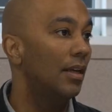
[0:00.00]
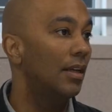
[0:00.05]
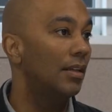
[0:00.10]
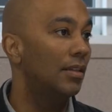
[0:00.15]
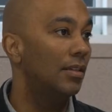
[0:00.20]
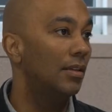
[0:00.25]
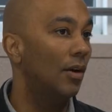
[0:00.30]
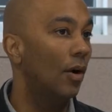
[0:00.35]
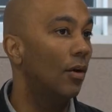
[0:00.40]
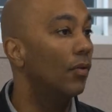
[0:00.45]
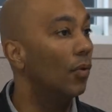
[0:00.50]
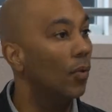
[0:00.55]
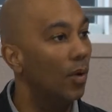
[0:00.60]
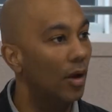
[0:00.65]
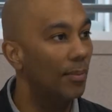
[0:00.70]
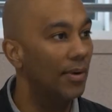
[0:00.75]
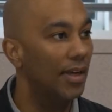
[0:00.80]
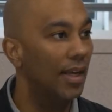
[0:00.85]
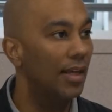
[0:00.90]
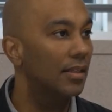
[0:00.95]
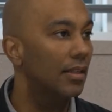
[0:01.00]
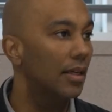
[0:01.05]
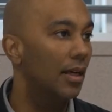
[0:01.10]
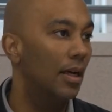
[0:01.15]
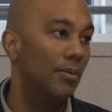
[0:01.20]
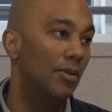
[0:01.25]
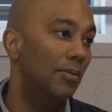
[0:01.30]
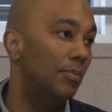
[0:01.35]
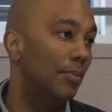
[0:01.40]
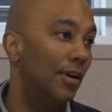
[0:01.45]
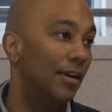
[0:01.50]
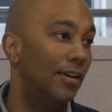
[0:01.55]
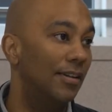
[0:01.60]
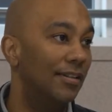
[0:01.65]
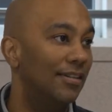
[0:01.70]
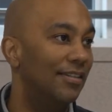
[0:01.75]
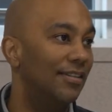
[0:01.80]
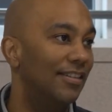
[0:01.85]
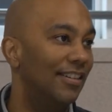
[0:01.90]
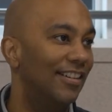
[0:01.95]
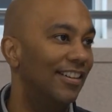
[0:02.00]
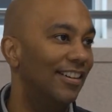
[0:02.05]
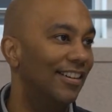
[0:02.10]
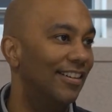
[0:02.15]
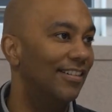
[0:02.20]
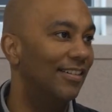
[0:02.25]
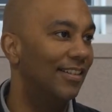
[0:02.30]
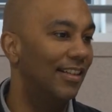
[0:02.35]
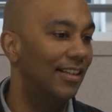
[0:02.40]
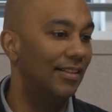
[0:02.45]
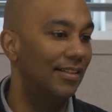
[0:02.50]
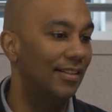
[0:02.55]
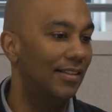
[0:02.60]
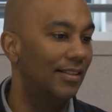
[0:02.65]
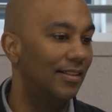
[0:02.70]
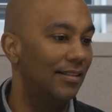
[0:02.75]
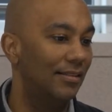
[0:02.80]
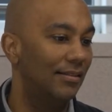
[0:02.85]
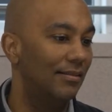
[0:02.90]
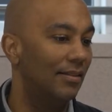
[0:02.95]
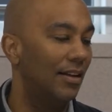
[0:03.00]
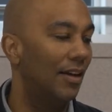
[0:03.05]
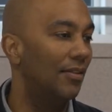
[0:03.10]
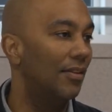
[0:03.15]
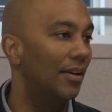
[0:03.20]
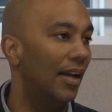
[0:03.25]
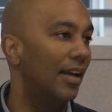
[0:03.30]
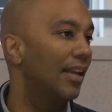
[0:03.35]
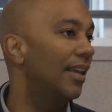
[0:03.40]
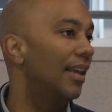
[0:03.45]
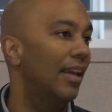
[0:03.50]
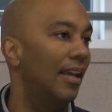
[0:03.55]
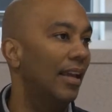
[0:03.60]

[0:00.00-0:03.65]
It's overwhelming at times, but it's nothing I can't